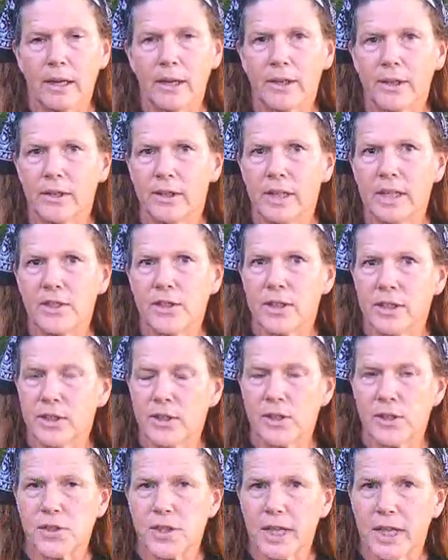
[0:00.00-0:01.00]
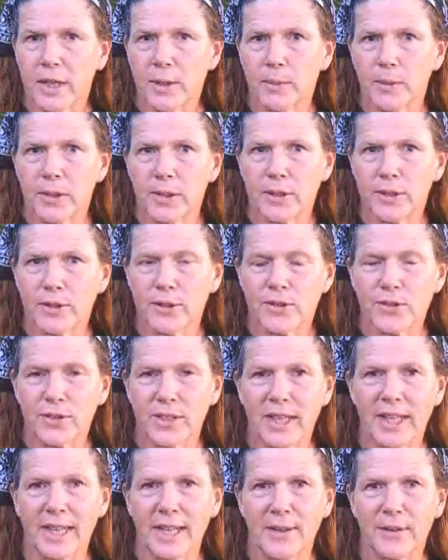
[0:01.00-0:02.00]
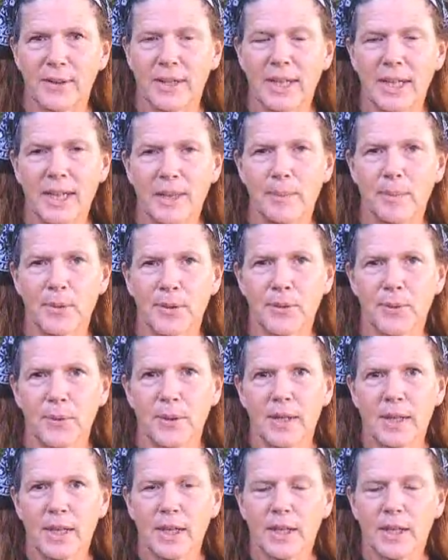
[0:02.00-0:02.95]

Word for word: Now you need to understand when you're studying out Hebrew,